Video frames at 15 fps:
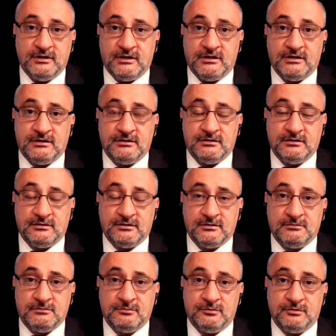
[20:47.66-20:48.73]
And then
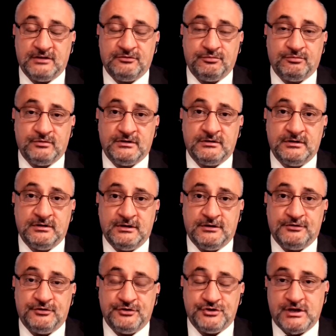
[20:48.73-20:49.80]
that's when
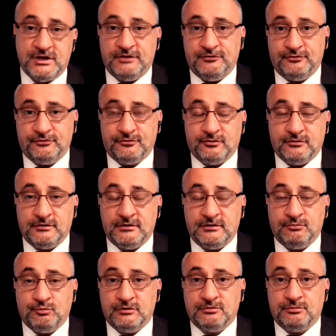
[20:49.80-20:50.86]
the change started
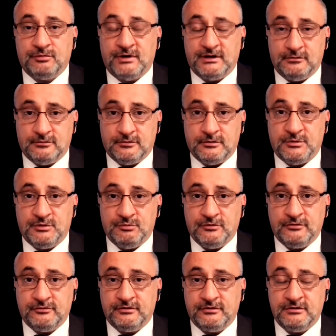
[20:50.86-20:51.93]
in what the regular Army
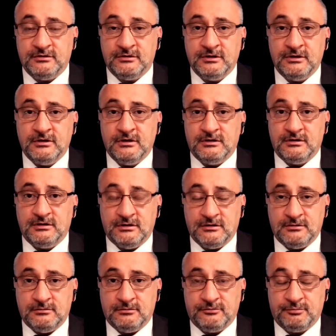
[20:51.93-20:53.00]
was.
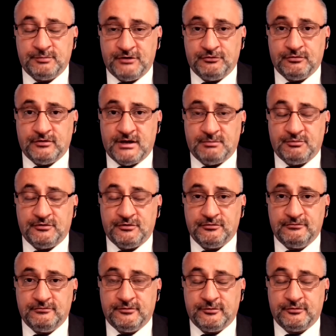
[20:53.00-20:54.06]
The Special
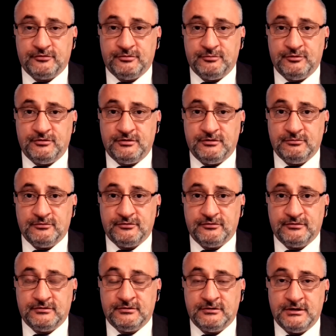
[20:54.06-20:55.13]
Operational Force community was
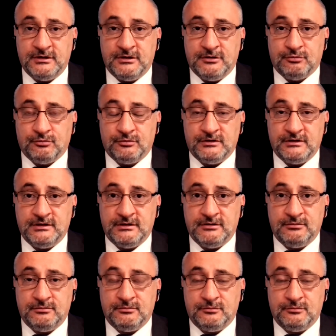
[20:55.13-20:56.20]
still
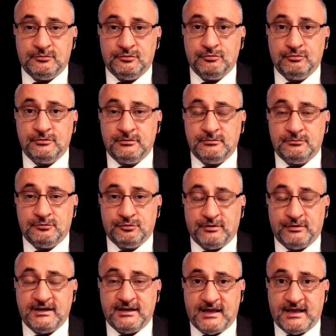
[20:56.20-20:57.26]
really doing
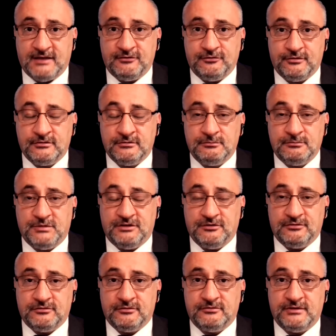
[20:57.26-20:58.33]
direct action.
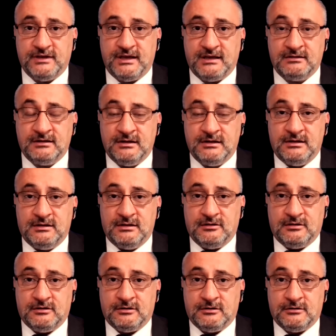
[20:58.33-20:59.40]
Because of that,
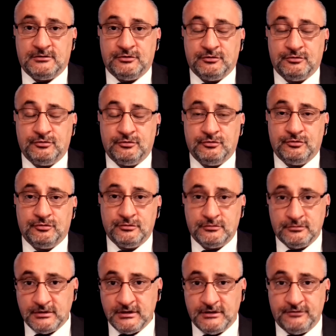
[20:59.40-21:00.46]
you
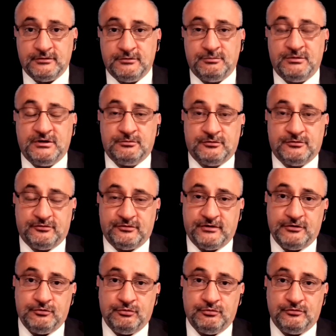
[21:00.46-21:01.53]
could easily be able to
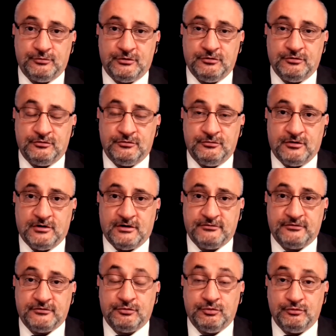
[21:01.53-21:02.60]
say who's a good
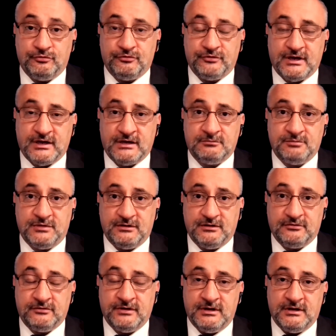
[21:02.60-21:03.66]
officer, who's not,
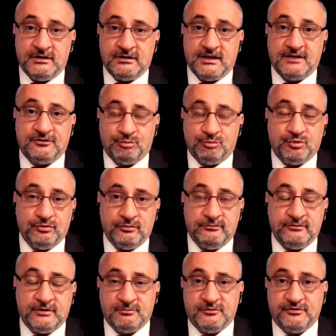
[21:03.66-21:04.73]
because they had to
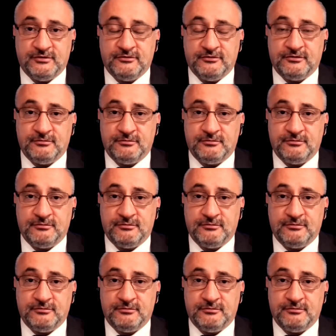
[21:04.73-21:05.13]
prove themselves on the